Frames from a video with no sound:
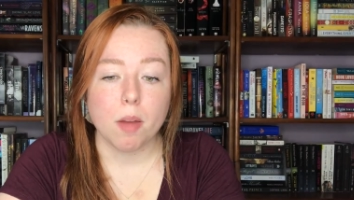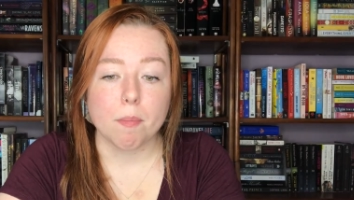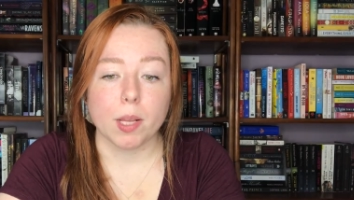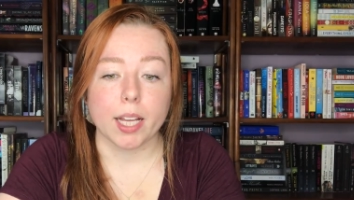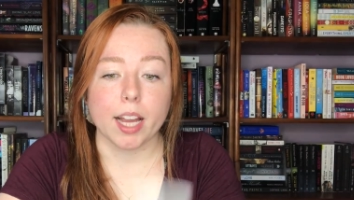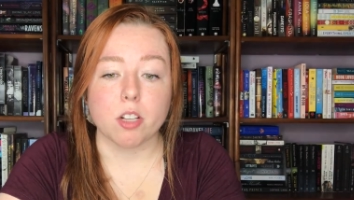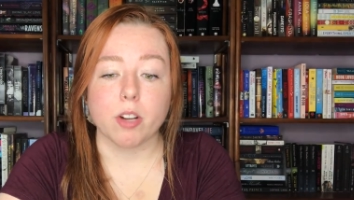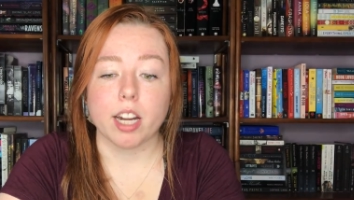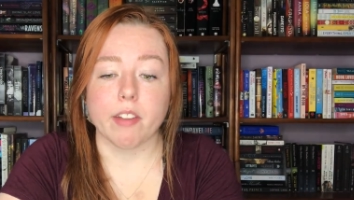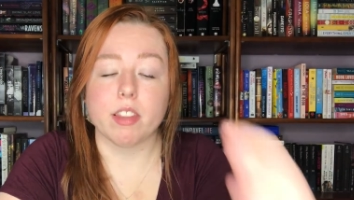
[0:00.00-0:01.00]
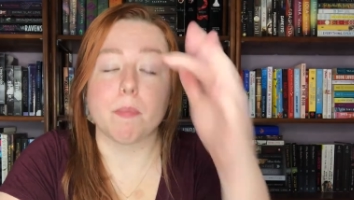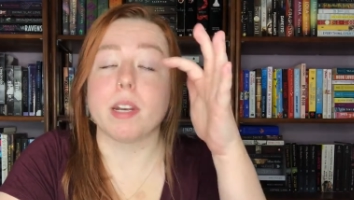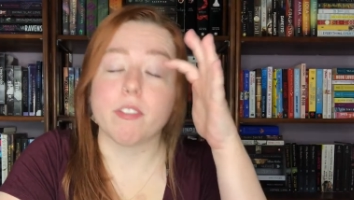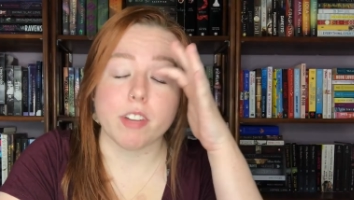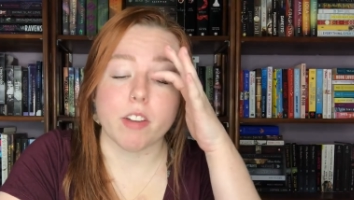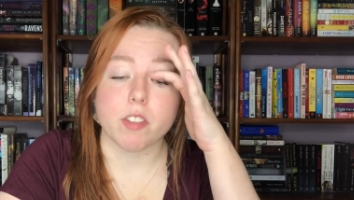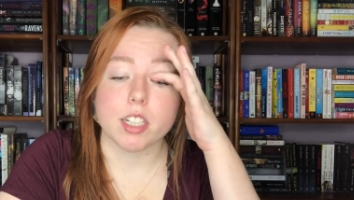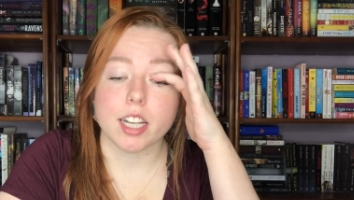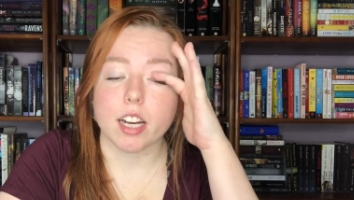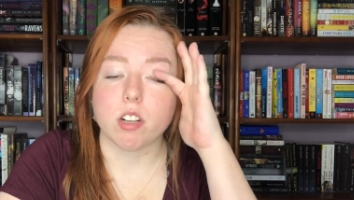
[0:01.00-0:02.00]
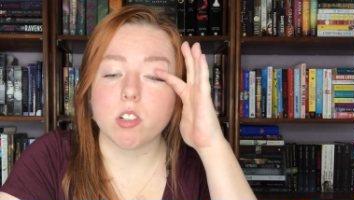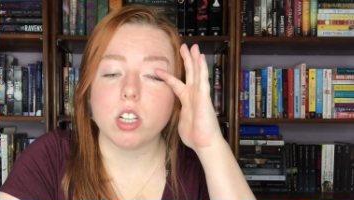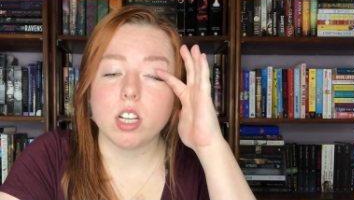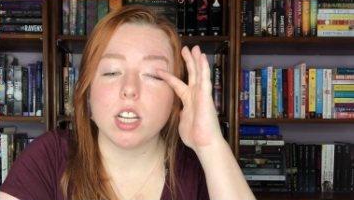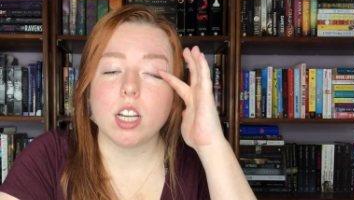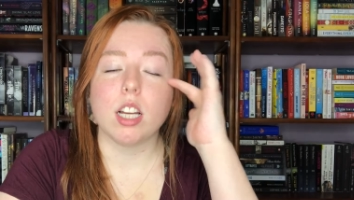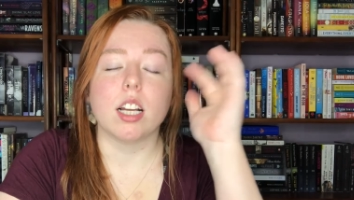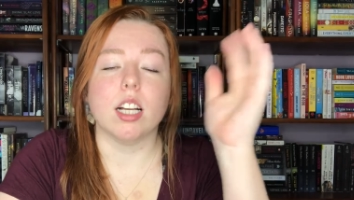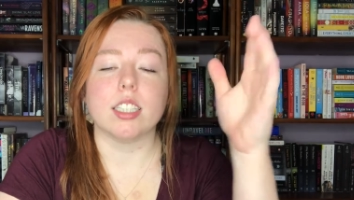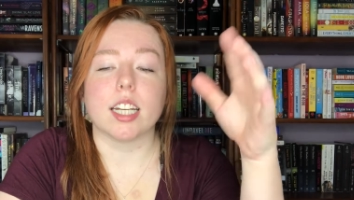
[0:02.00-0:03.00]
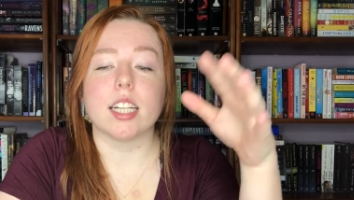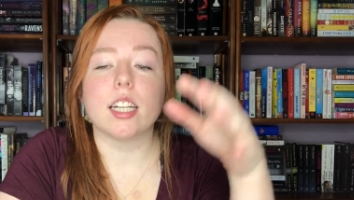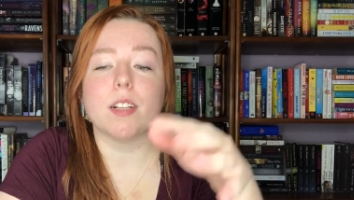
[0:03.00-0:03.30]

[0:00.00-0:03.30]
But like I try to give it the benefit of the doubt, because like